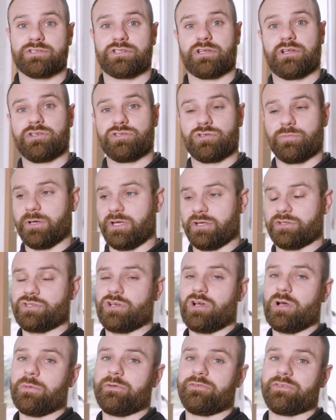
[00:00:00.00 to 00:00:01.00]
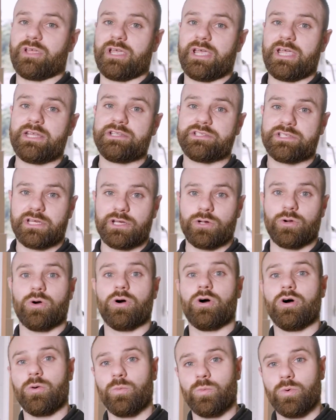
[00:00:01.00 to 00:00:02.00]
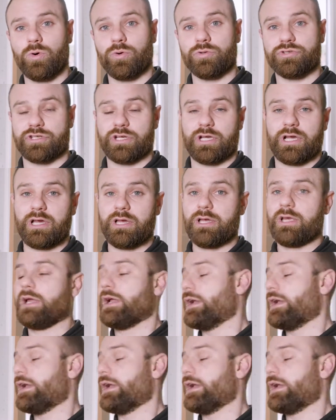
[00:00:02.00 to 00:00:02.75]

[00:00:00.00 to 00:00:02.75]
So this will be your timer for your heating or hot water.